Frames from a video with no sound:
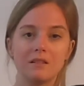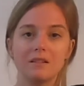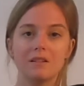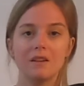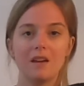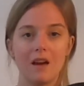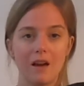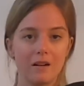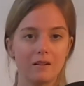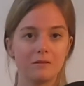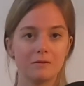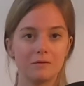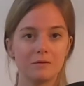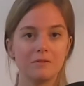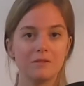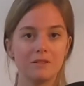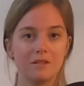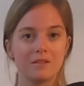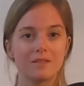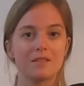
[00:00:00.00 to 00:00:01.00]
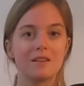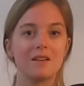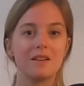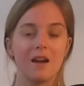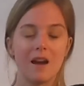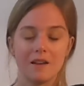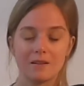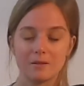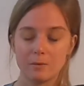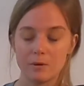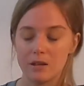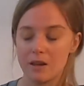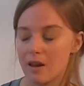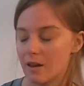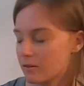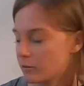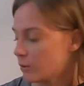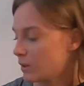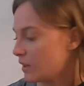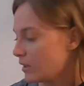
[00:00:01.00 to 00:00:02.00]
yeah, you'll see as we
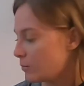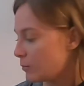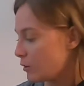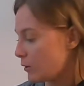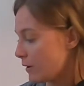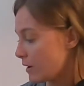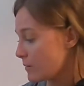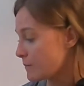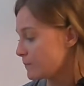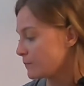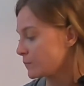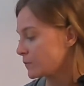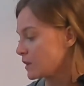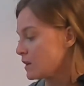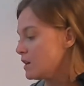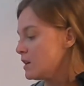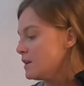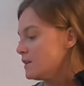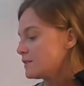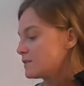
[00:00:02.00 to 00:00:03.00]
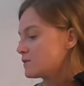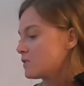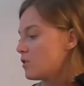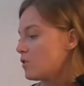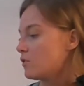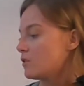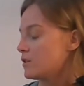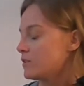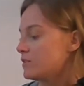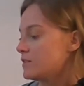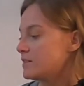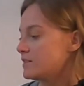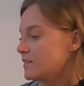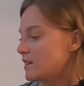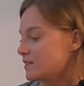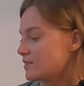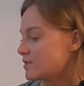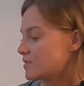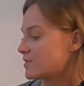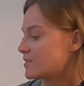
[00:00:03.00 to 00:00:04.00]
keep going. So this
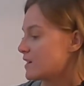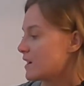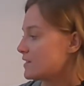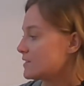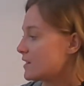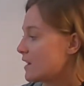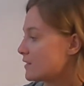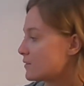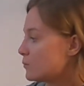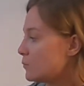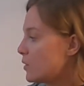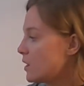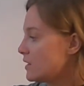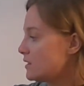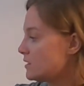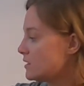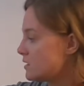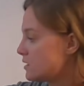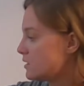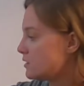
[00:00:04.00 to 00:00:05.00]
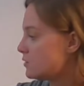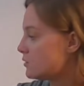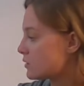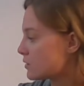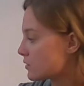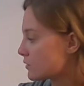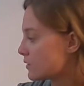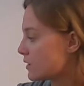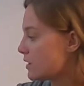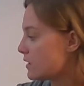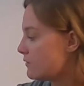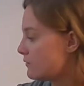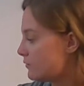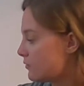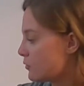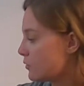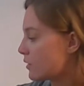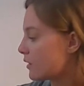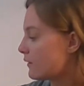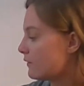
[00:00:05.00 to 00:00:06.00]
exercise has 1, 2, 3,
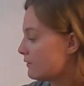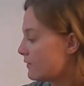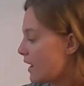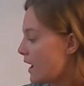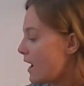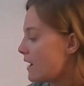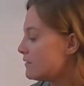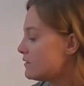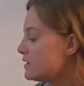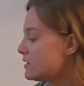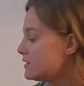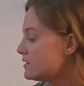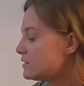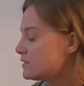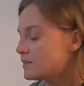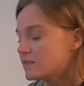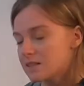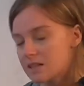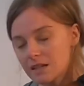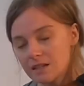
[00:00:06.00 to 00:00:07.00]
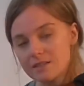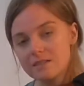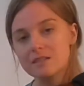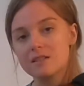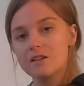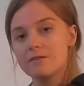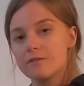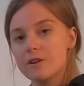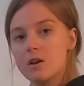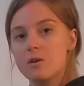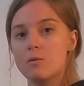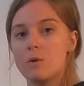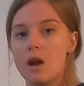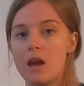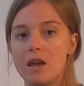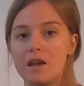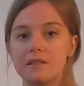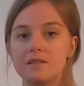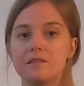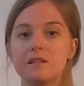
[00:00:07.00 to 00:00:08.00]
4, 5, 6 different
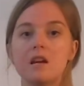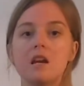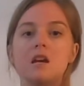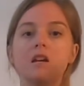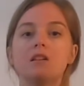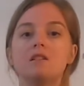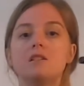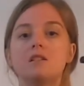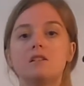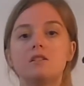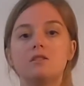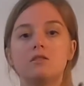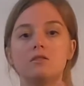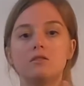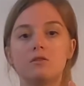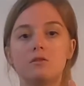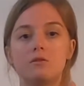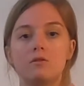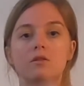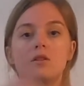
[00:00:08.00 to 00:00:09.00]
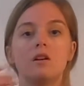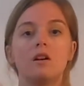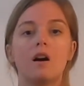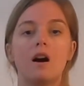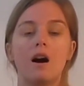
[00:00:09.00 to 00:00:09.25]
ways to